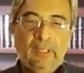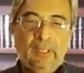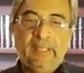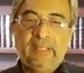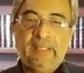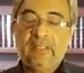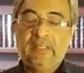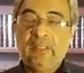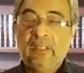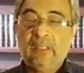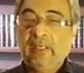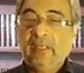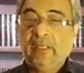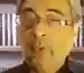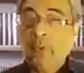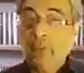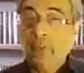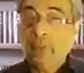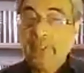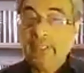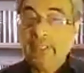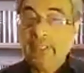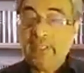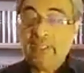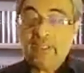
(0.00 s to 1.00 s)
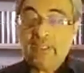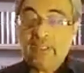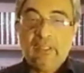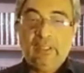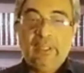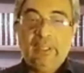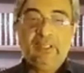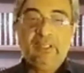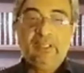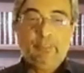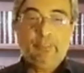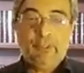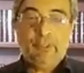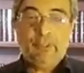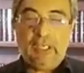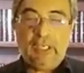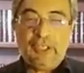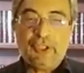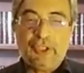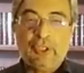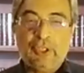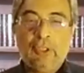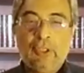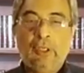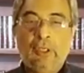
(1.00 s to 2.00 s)
It is an erroneous
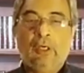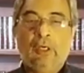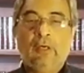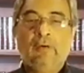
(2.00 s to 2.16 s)
interpretation